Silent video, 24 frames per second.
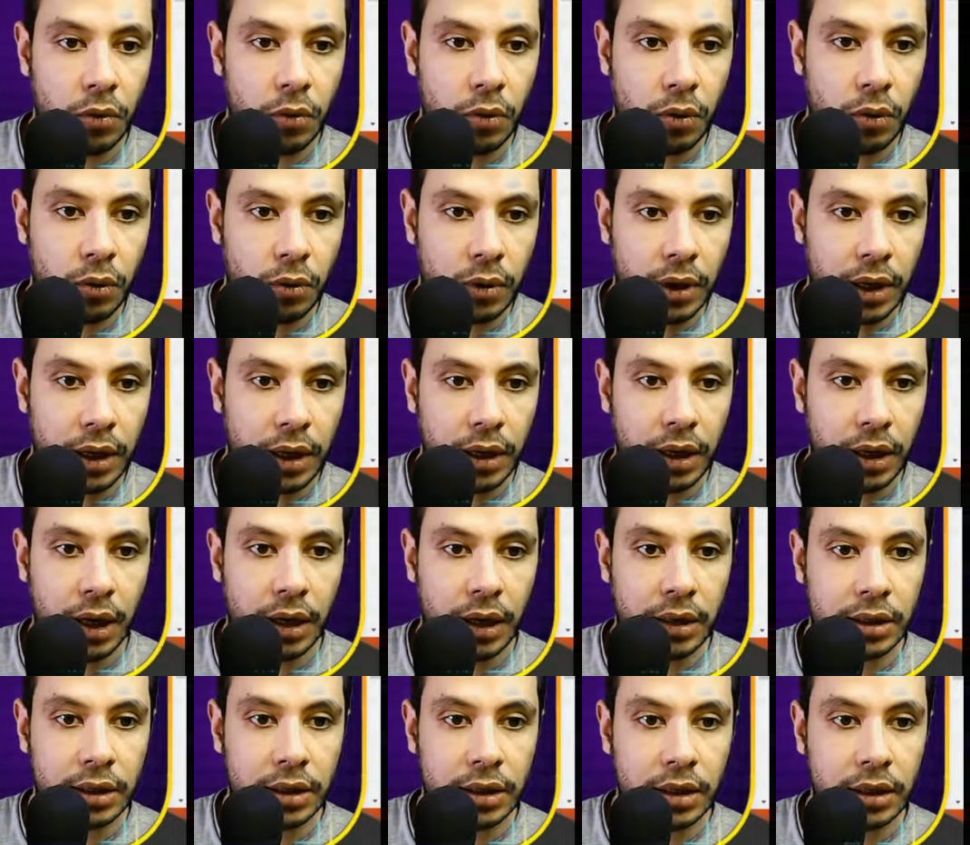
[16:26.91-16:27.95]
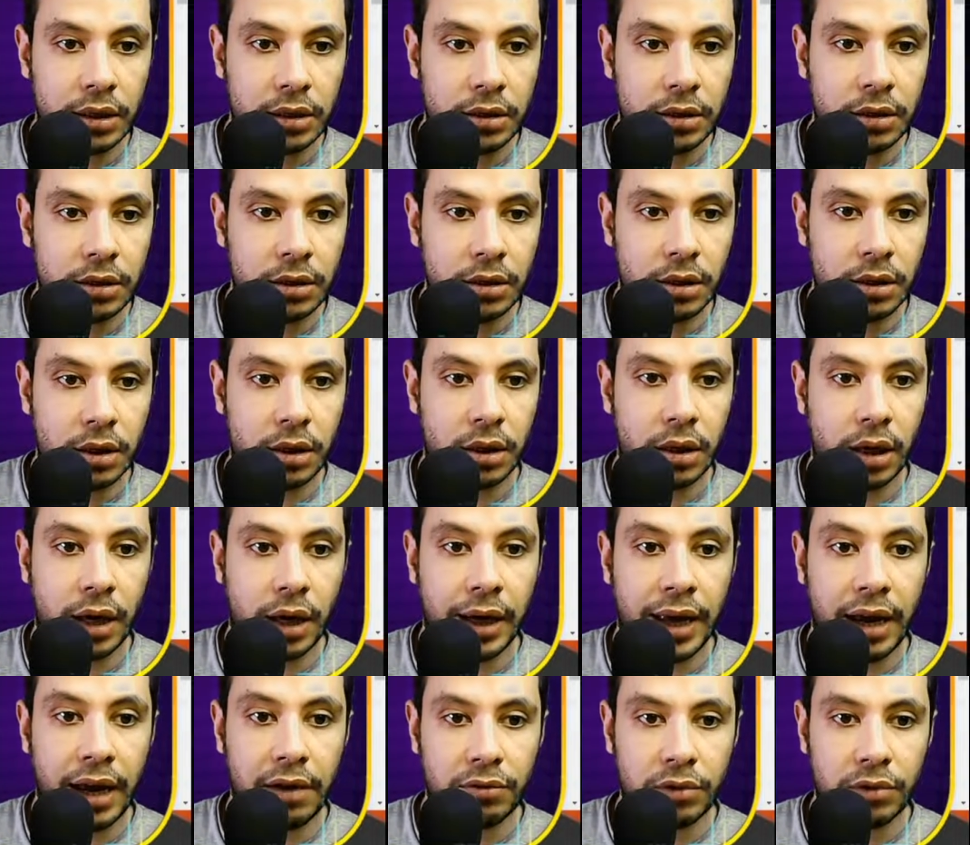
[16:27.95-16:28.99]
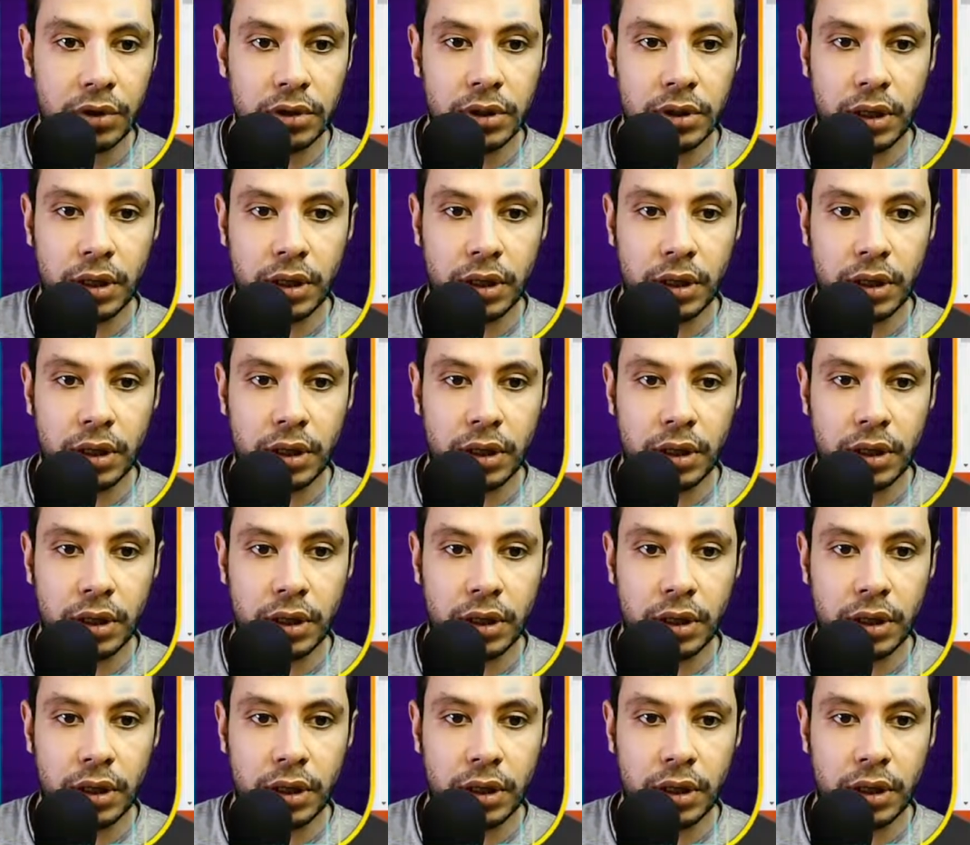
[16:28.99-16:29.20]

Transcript: okay, I need I have read